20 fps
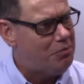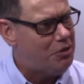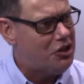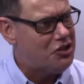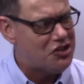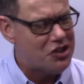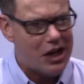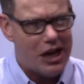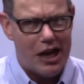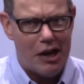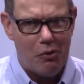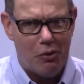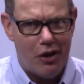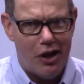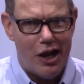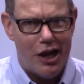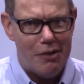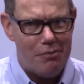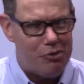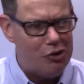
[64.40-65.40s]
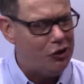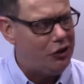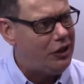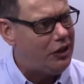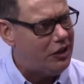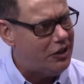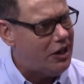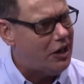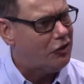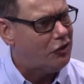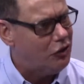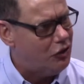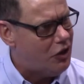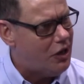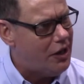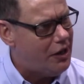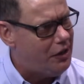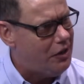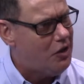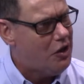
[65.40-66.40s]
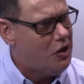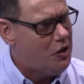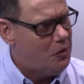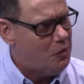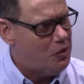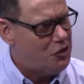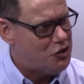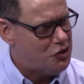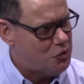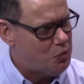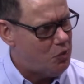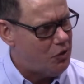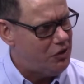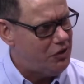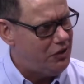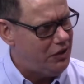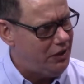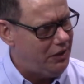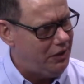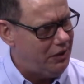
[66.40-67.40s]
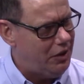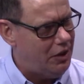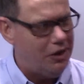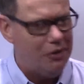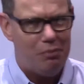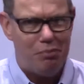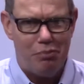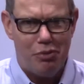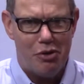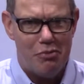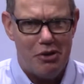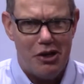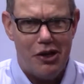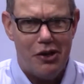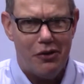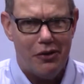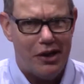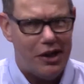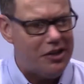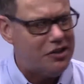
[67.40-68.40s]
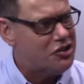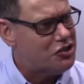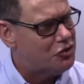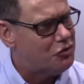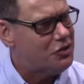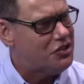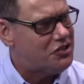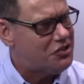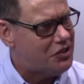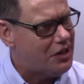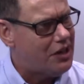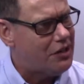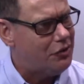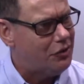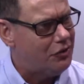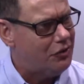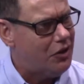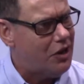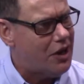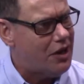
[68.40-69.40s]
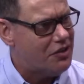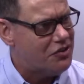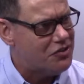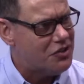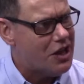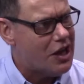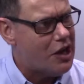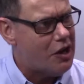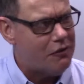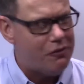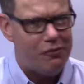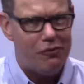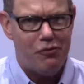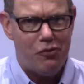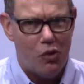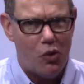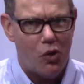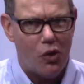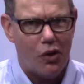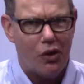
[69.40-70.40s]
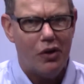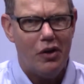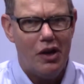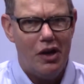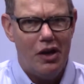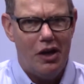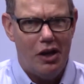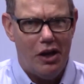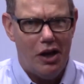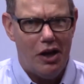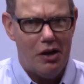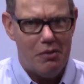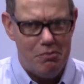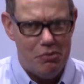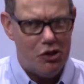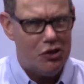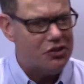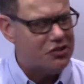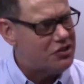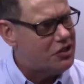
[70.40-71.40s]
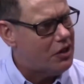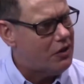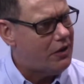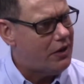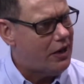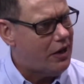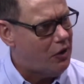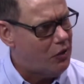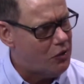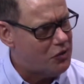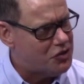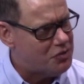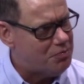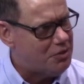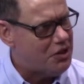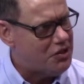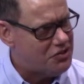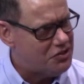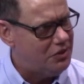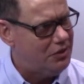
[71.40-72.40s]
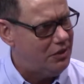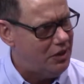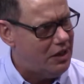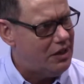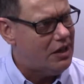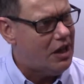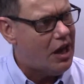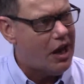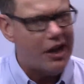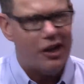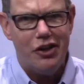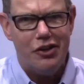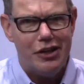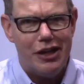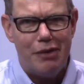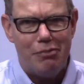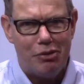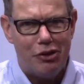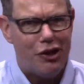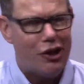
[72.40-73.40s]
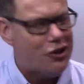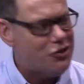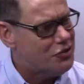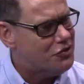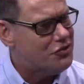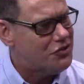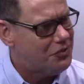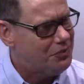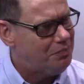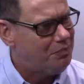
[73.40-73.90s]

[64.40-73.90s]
pitch high reliability connector line, which is one of the premier industry standard lines now for military, aerospace, and high-end applications.